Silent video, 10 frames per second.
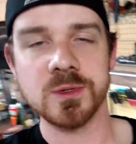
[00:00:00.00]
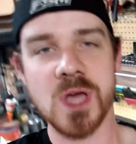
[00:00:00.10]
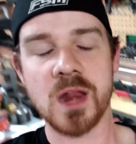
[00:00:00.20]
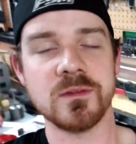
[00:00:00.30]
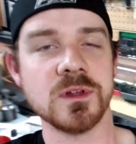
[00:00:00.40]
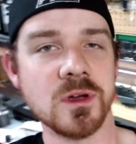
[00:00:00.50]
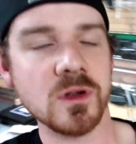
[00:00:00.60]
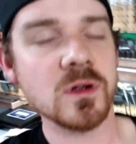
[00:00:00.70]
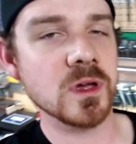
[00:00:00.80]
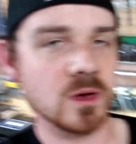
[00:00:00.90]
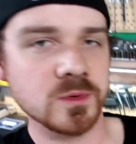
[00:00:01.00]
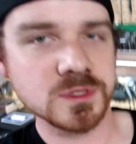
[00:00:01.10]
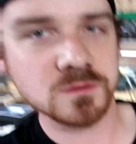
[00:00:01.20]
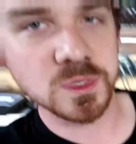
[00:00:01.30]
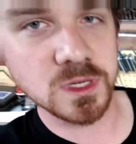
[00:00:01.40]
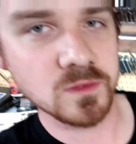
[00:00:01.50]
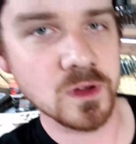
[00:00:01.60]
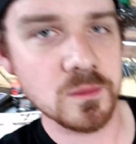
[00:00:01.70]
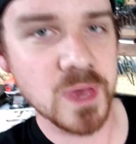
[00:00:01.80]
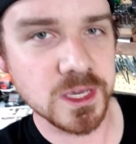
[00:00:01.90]
kind of in a hurry. I wasn't being
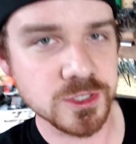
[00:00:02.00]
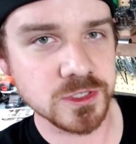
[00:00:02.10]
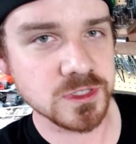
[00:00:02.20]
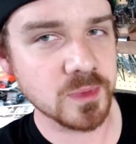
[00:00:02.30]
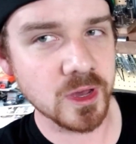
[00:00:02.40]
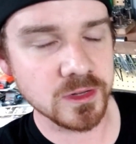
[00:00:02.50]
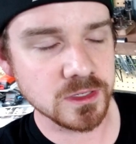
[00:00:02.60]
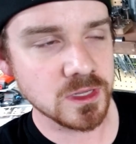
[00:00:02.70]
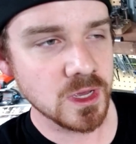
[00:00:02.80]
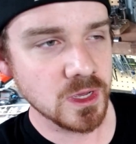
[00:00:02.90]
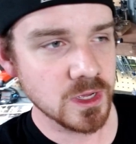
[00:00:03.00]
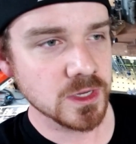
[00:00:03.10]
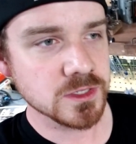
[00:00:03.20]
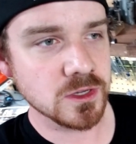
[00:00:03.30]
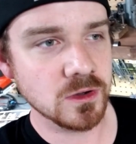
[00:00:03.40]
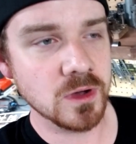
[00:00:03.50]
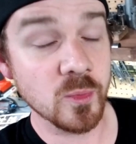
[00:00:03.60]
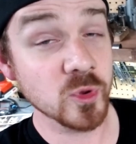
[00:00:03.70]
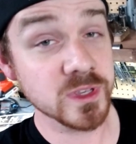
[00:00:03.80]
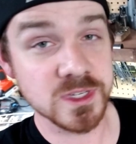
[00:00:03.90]
very patient about it. So
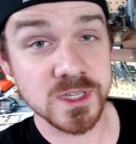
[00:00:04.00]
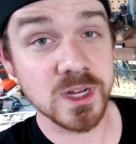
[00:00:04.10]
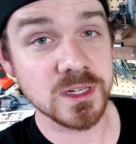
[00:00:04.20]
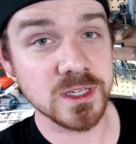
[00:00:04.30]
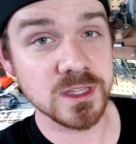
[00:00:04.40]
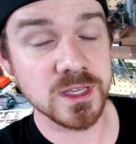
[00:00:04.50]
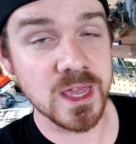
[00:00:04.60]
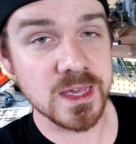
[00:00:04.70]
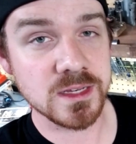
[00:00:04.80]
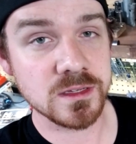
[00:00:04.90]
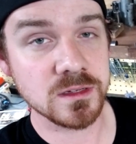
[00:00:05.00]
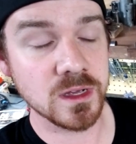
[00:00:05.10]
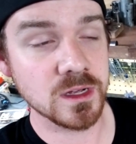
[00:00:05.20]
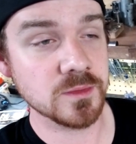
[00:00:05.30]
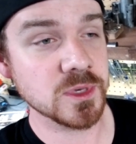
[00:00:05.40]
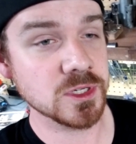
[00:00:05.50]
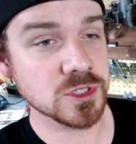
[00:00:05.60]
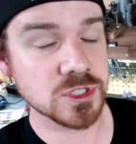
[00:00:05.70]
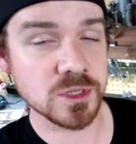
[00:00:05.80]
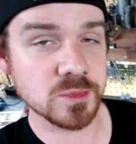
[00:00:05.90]
I'm really excited to get the kit. He
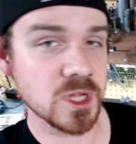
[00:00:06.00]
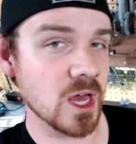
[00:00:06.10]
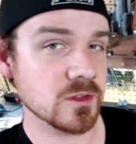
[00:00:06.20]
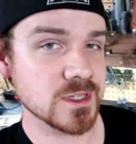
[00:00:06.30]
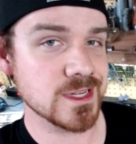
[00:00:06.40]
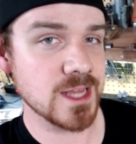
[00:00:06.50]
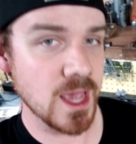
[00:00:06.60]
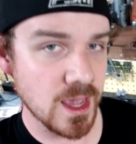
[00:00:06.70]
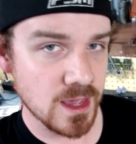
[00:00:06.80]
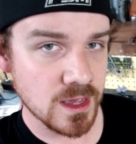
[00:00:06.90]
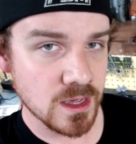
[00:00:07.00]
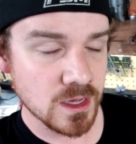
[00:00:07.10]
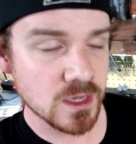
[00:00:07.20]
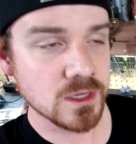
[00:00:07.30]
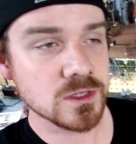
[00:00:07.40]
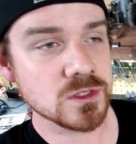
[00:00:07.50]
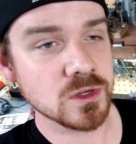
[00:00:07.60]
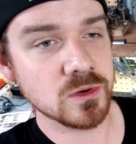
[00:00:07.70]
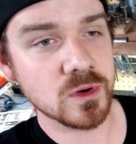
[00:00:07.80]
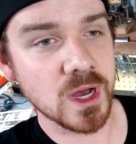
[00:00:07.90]
just shipped it out today.
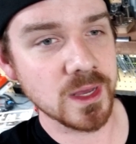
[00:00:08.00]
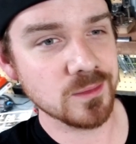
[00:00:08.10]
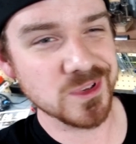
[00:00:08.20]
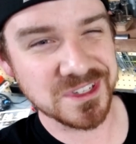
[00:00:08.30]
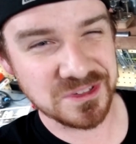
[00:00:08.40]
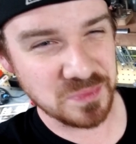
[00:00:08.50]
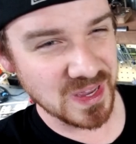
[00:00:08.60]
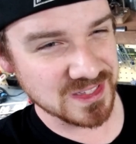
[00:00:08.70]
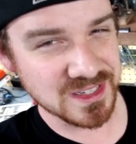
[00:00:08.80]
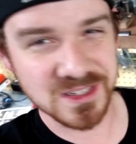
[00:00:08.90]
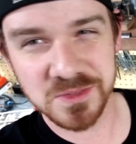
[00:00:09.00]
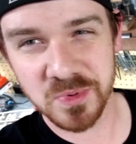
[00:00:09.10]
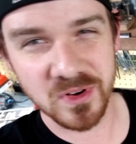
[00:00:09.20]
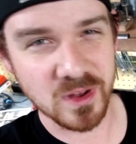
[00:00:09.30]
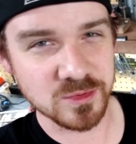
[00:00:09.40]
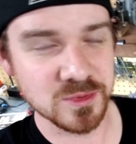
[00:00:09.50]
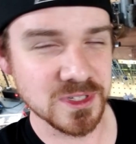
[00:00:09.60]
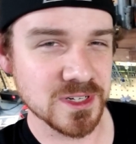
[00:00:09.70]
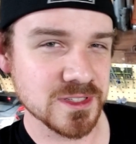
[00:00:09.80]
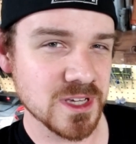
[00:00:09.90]
So I'm expecting it's probably
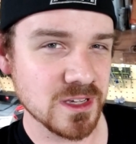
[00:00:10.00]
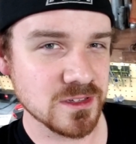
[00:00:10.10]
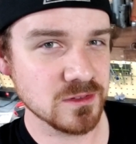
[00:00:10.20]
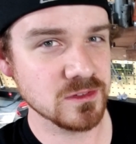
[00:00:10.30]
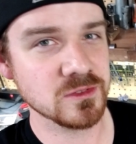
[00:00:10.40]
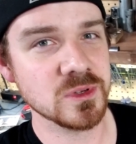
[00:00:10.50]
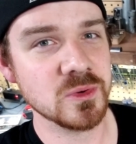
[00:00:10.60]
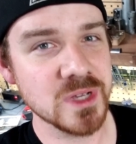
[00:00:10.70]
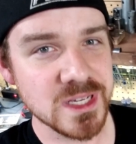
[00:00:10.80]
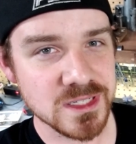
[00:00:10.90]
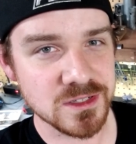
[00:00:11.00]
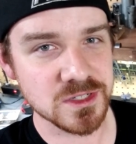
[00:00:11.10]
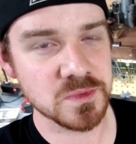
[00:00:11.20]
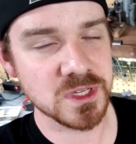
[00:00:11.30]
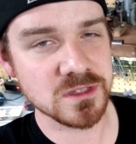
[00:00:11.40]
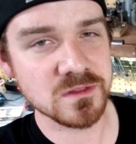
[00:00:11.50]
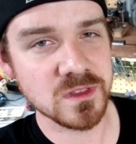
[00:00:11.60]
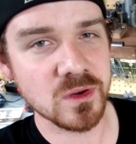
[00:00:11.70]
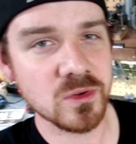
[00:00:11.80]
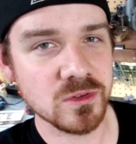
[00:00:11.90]
going to take 2 to 3 weeks just because of
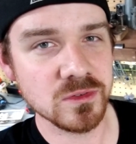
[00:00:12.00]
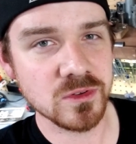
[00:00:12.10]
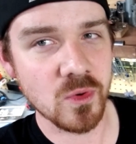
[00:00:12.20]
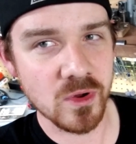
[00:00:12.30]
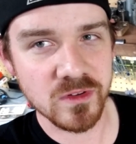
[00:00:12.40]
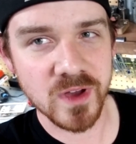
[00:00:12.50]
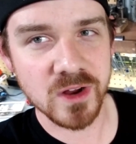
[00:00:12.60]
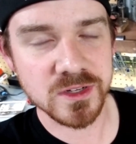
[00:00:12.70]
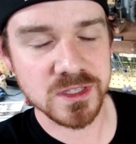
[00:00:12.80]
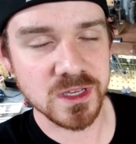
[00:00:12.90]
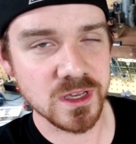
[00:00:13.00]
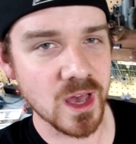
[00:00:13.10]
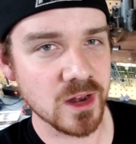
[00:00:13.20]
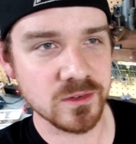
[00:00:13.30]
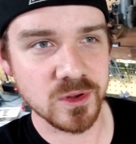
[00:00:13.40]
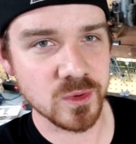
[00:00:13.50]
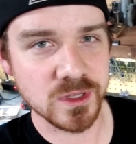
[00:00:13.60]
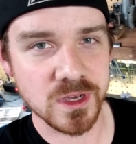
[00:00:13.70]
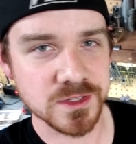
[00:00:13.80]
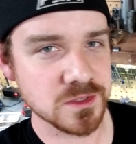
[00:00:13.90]
the whole coronavirus thing. I don't know what
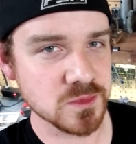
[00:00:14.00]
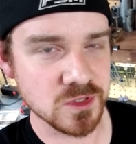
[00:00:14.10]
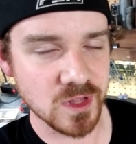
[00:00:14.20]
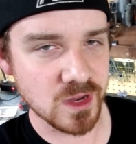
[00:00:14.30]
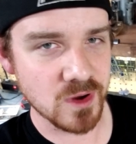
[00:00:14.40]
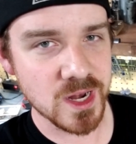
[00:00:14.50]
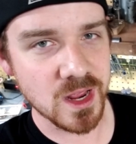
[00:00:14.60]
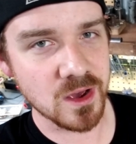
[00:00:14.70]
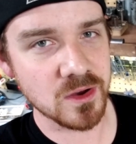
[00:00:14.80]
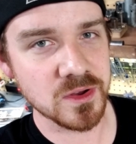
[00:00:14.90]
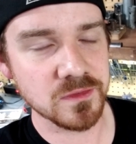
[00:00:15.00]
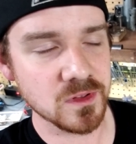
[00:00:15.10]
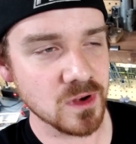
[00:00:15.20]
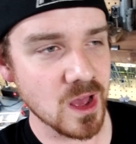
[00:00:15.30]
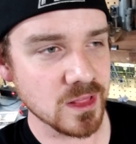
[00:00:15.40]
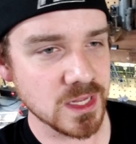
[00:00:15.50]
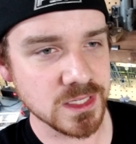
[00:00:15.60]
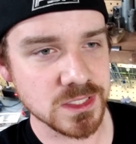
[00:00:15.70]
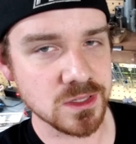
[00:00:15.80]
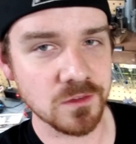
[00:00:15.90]
customs are like right now, if they're not
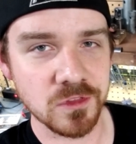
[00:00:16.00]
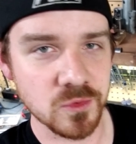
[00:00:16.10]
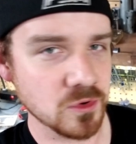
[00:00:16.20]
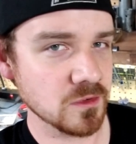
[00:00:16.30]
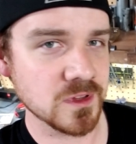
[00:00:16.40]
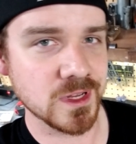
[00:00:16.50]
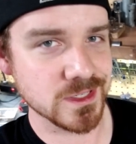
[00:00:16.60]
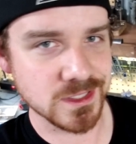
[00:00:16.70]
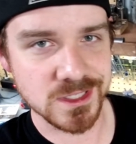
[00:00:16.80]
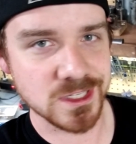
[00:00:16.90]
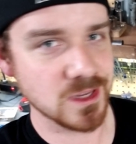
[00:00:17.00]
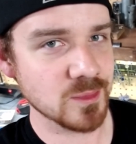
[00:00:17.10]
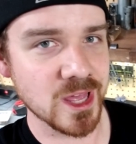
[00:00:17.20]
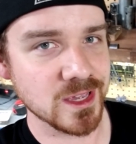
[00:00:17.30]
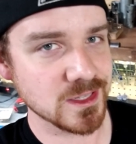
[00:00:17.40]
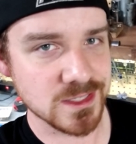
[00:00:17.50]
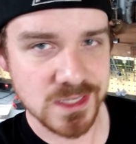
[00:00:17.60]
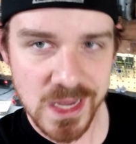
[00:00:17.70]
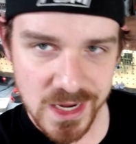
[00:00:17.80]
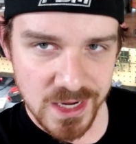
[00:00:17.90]
letting stuff through, if it doesn't seem like it's
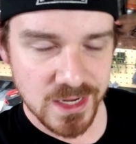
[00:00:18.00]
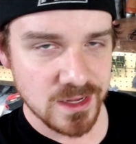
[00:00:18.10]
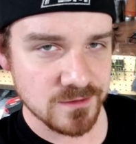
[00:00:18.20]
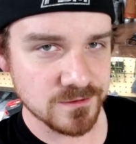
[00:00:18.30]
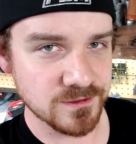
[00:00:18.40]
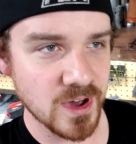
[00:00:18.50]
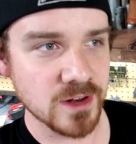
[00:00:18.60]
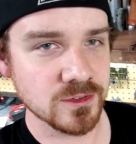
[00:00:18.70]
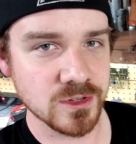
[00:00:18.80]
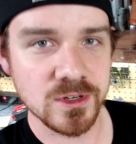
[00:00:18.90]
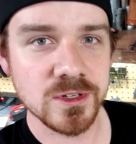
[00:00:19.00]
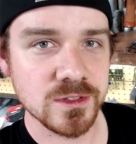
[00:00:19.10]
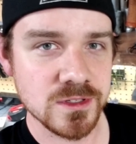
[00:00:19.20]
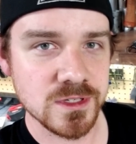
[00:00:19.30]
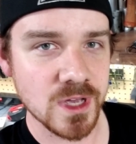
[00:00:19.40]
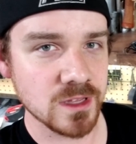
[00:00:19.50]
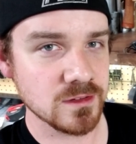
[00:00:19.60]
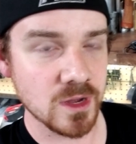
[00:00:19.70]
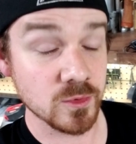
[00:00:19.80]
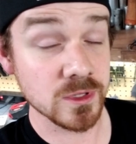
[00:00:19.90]
vital goods.
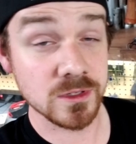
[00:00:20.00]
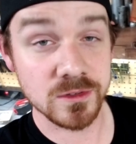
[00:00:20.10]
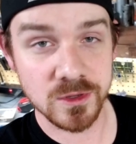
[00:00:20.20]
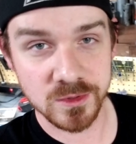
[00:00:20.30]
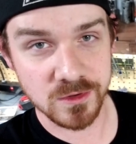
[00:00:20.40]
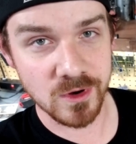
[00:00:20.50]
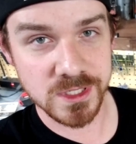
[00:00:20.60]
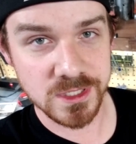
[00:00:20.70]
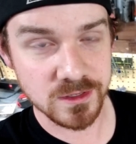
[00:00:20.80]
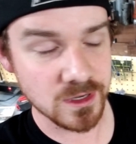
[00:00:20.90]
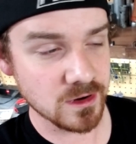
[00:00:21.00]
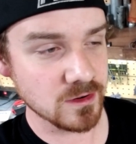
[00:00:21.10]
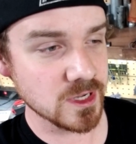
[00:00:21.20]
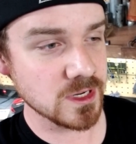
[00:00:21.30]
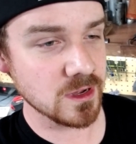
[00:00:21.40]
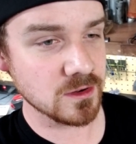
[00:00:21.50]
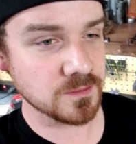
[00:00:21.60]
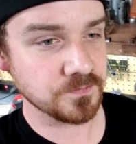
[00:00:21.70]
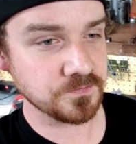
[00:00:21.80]
I really don't know what the criteria are right now.